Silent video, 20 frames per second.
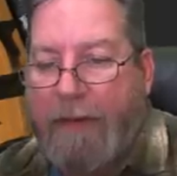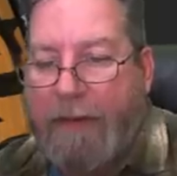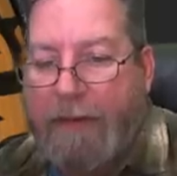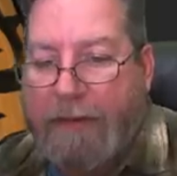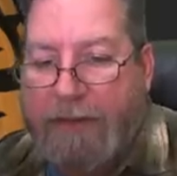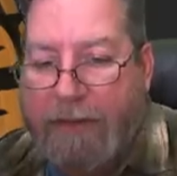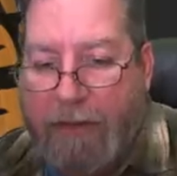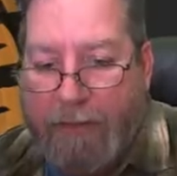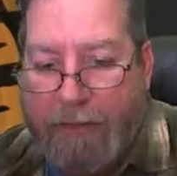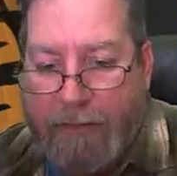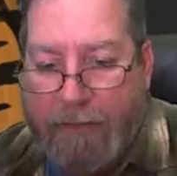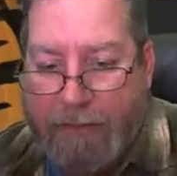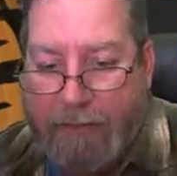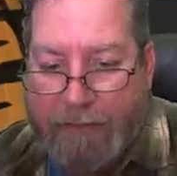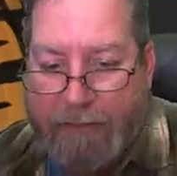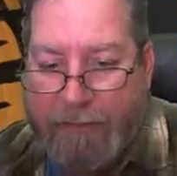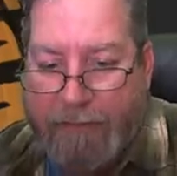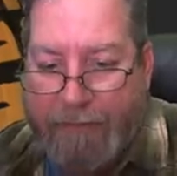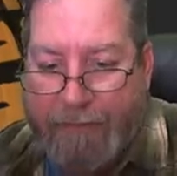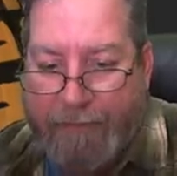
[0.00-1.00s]
so
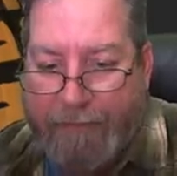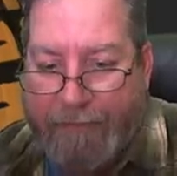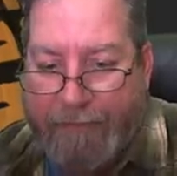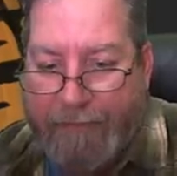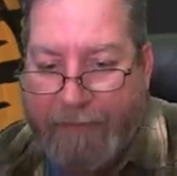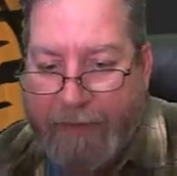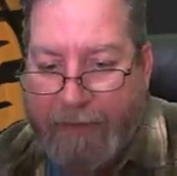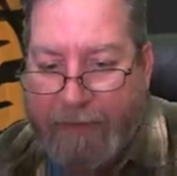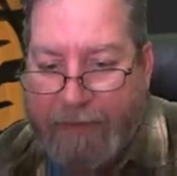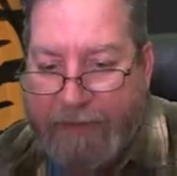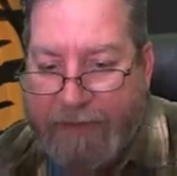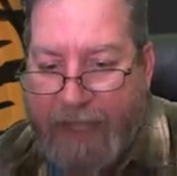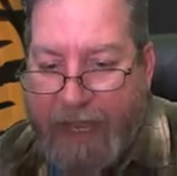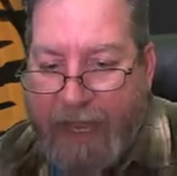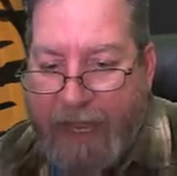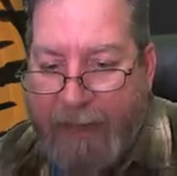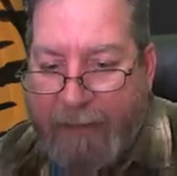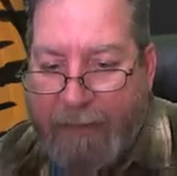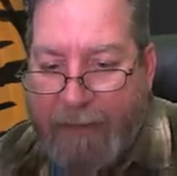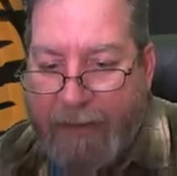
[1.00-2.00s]
there was
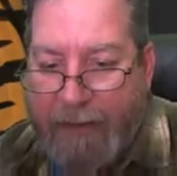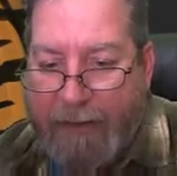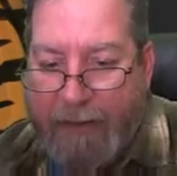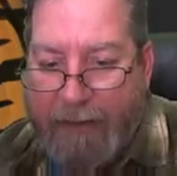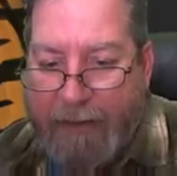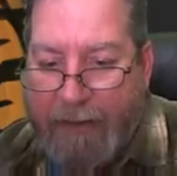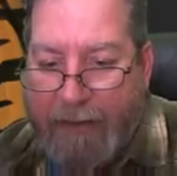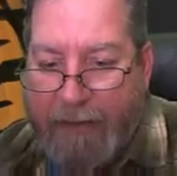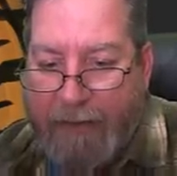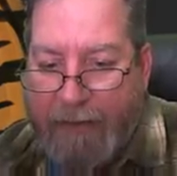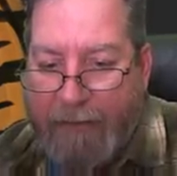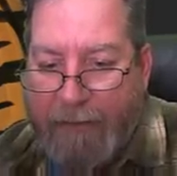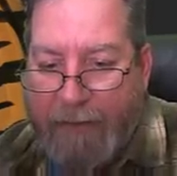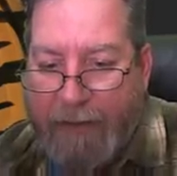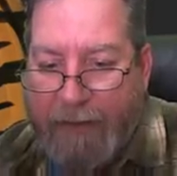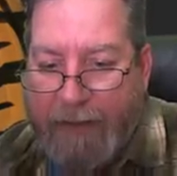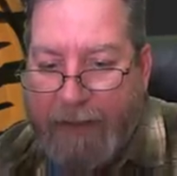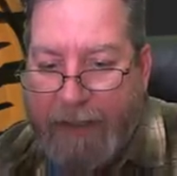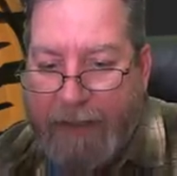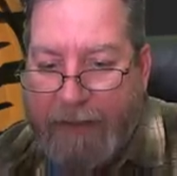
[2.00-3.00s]
that. But
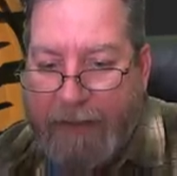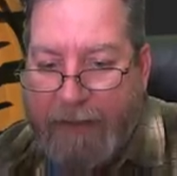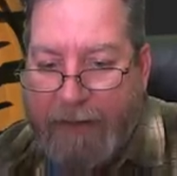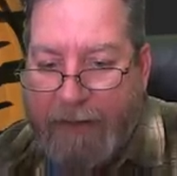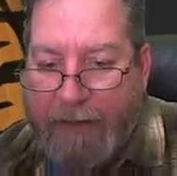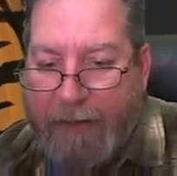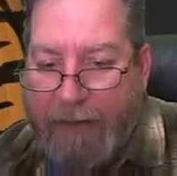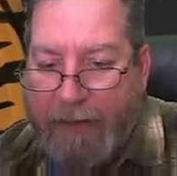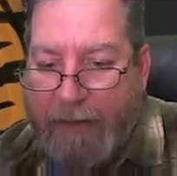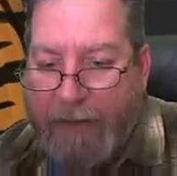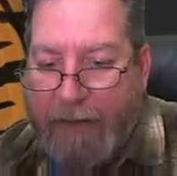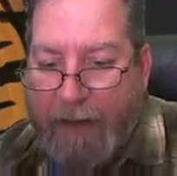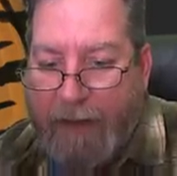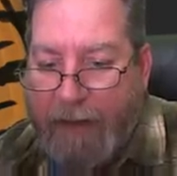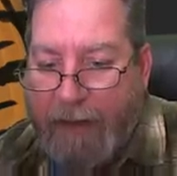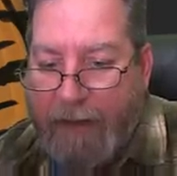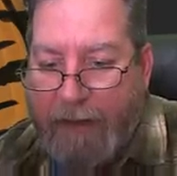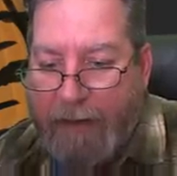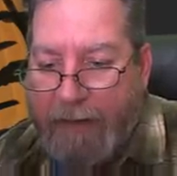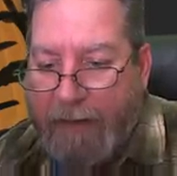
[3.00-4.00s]
really, it didn't. Uh,